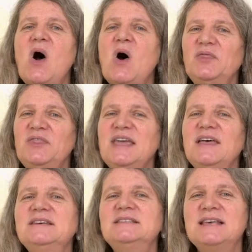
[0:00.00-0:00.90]
on the
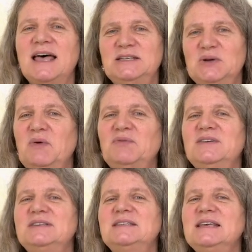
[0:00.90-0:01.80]
other side of
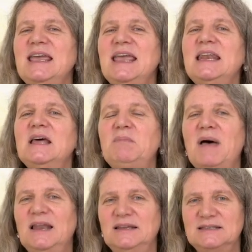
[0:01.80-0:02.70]
this inner
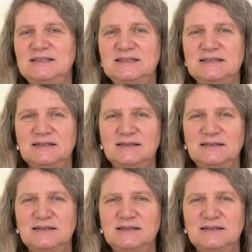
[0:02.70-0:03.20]
balance.